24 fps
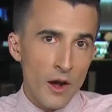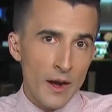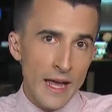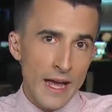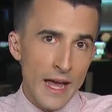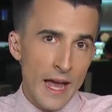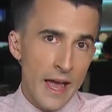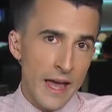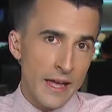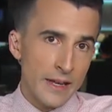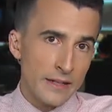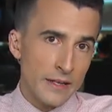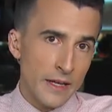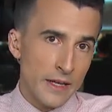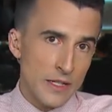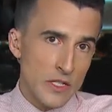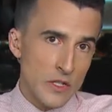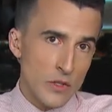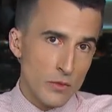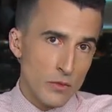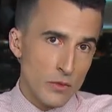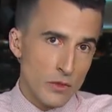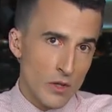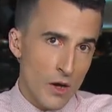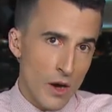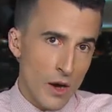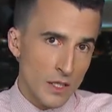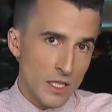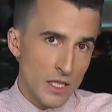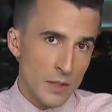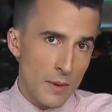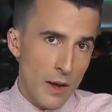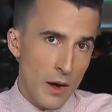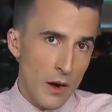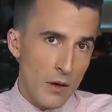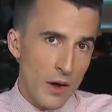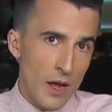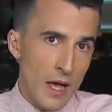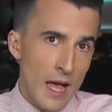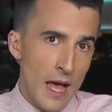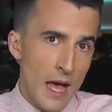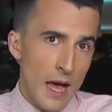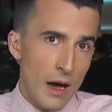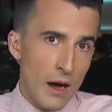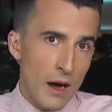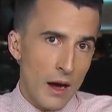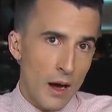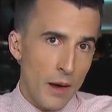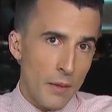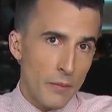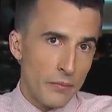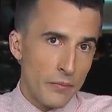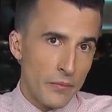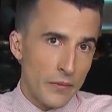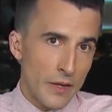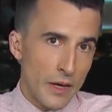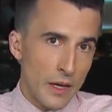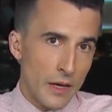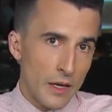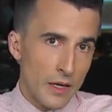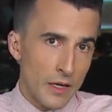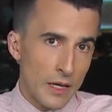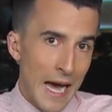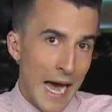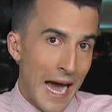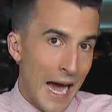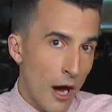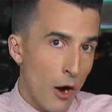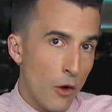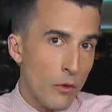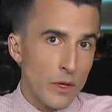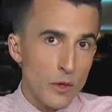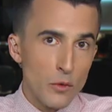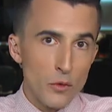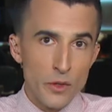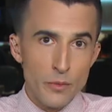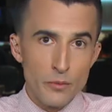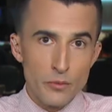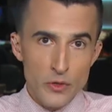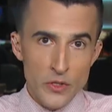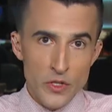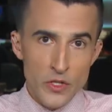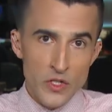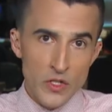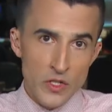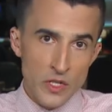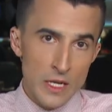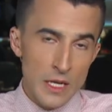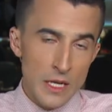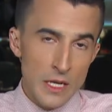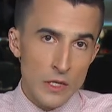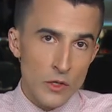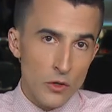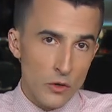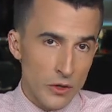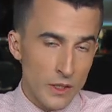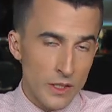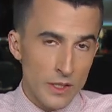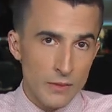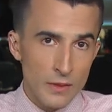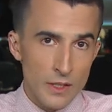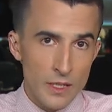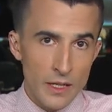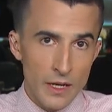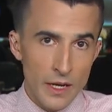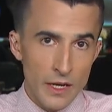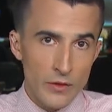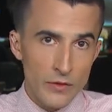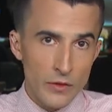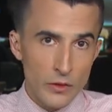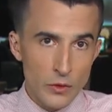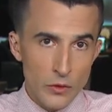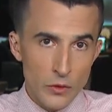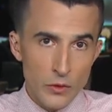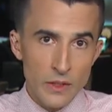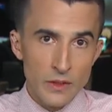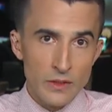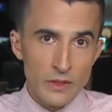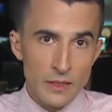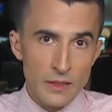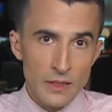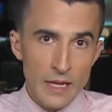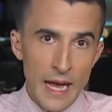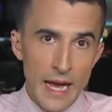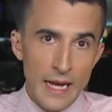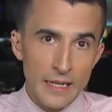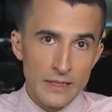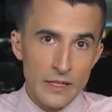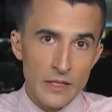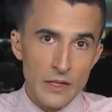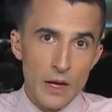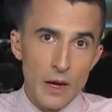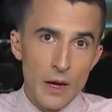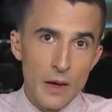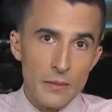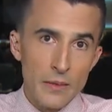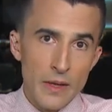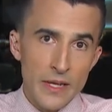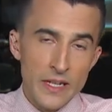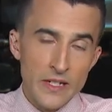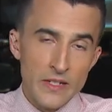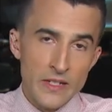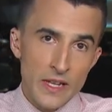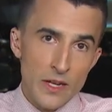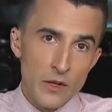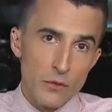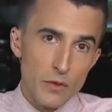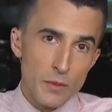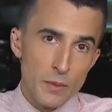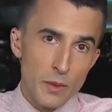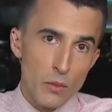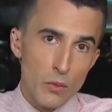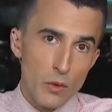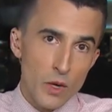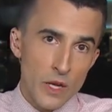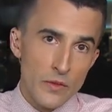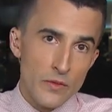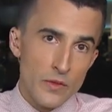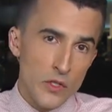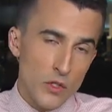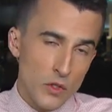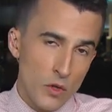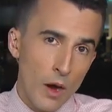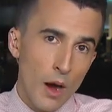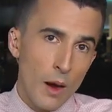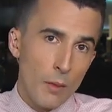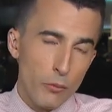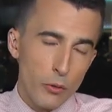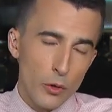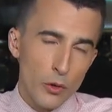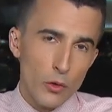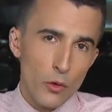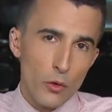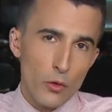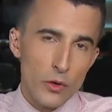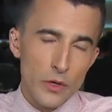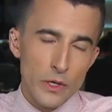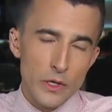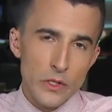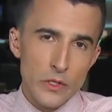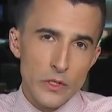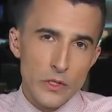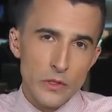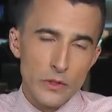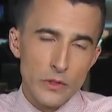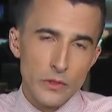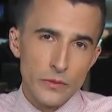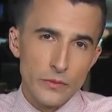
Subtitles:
and he talked about how he would proceed, or he kind of alluded to that, and he said it would be one of his top priorities.